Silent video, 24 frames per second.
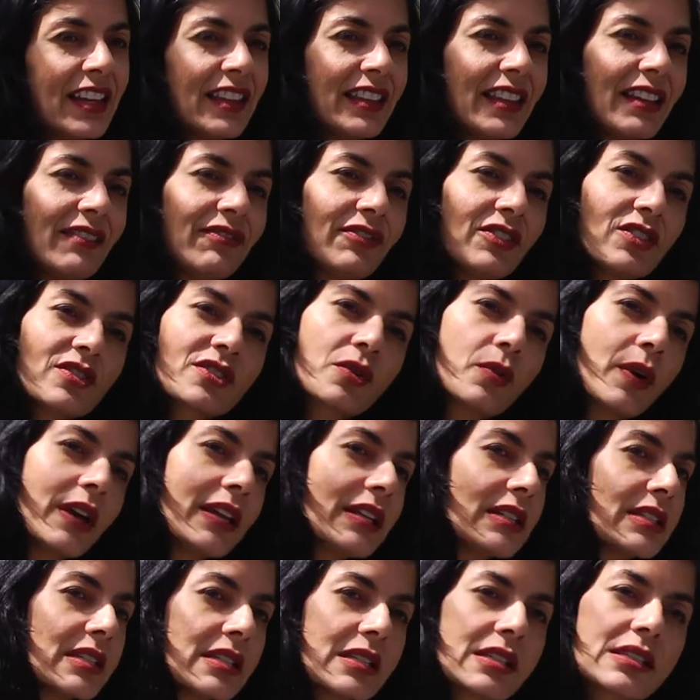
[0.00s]
That feels
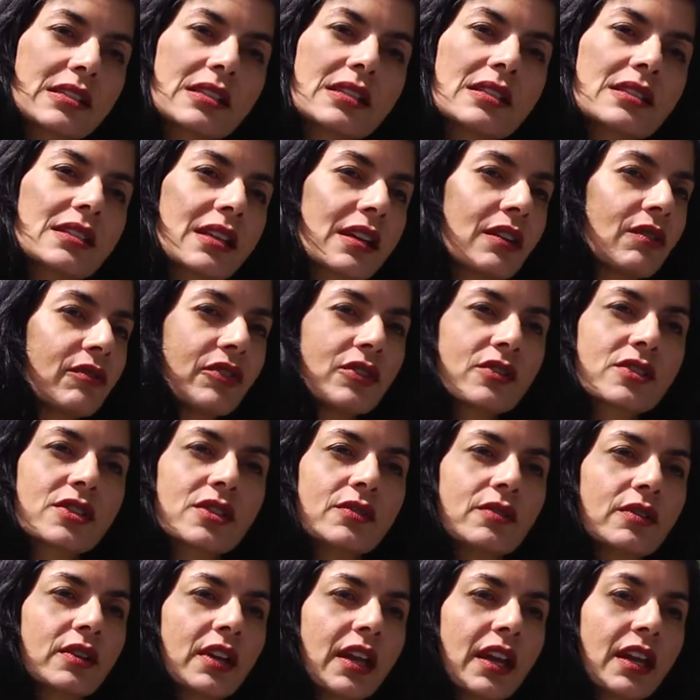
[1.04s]
quite distant. I don't feel
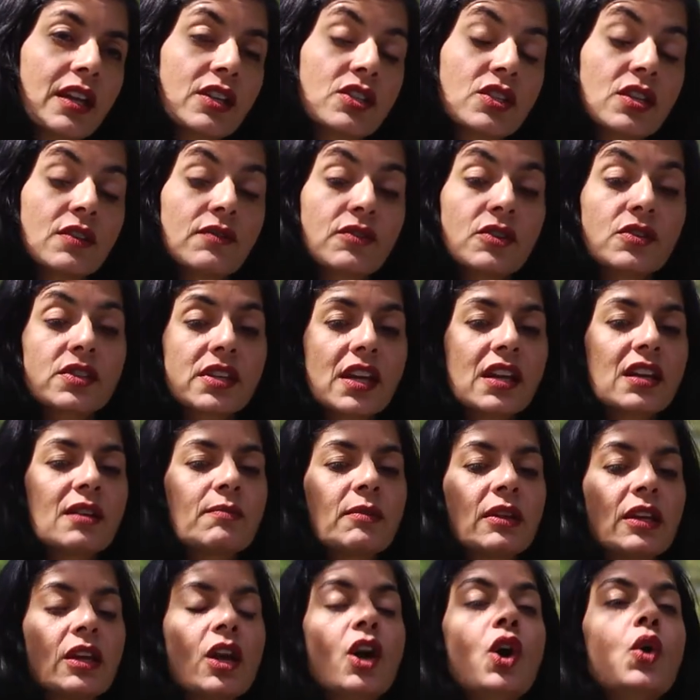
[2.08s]
so engaged. If you say to
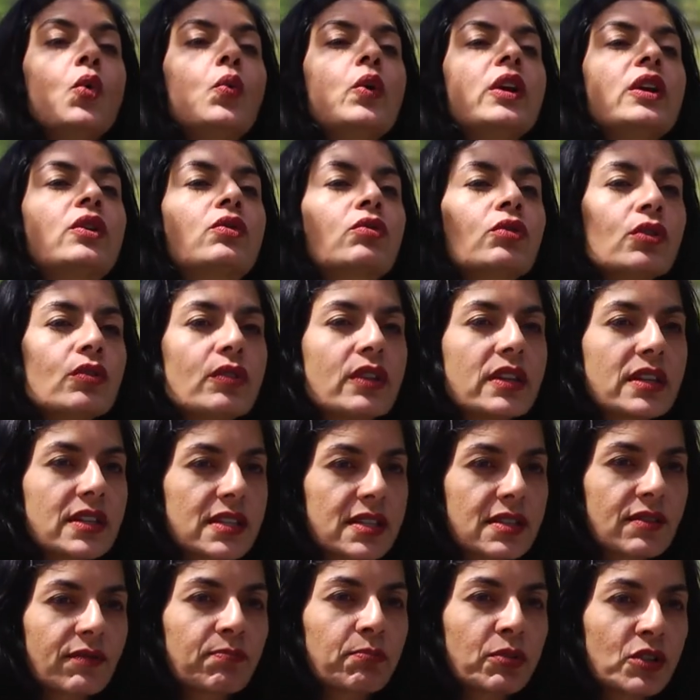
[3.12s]
me, we grew
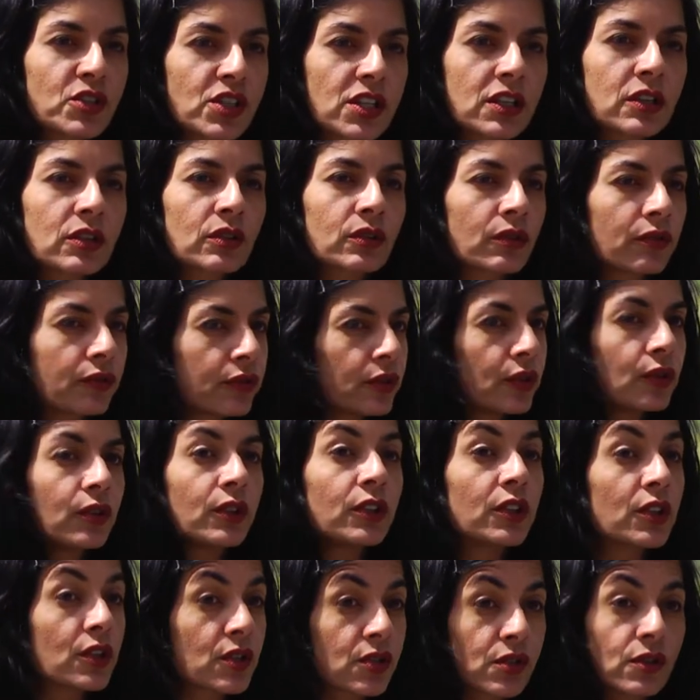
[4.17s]
this particular food
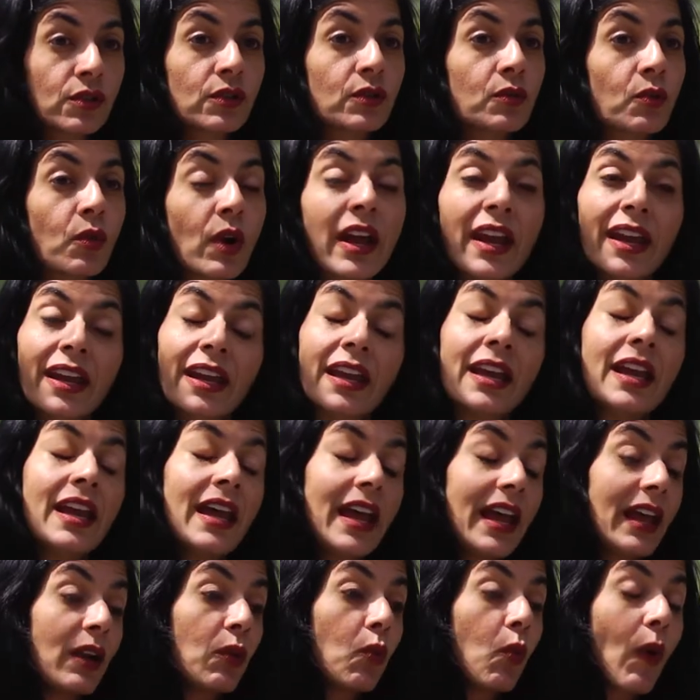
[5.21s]
in a certain way,
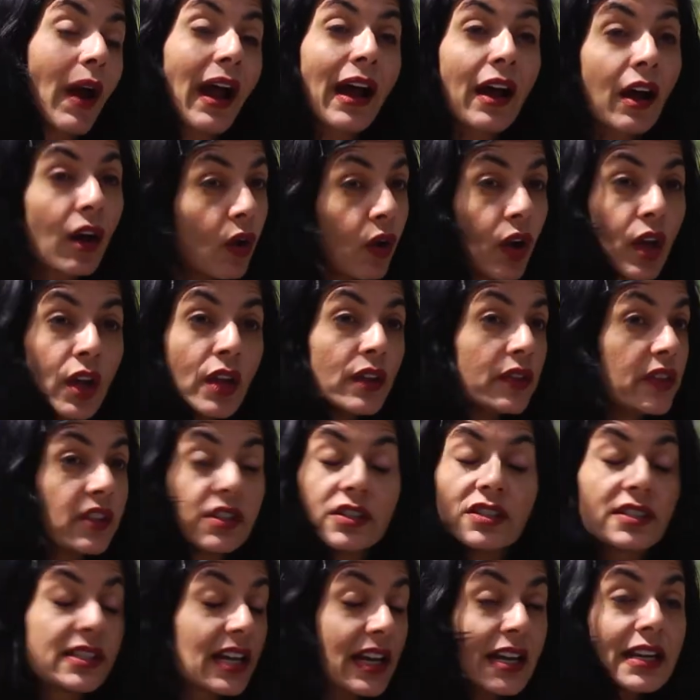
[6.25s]
and wow, the
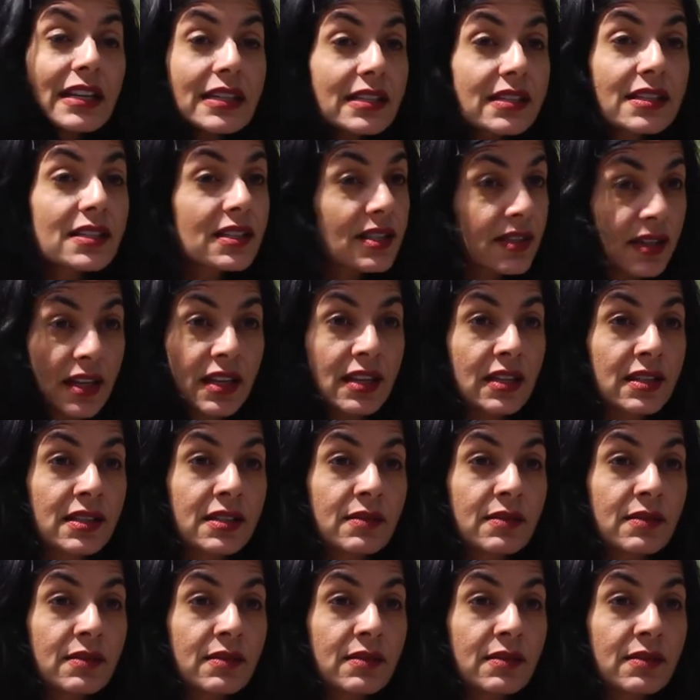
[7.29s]
taste is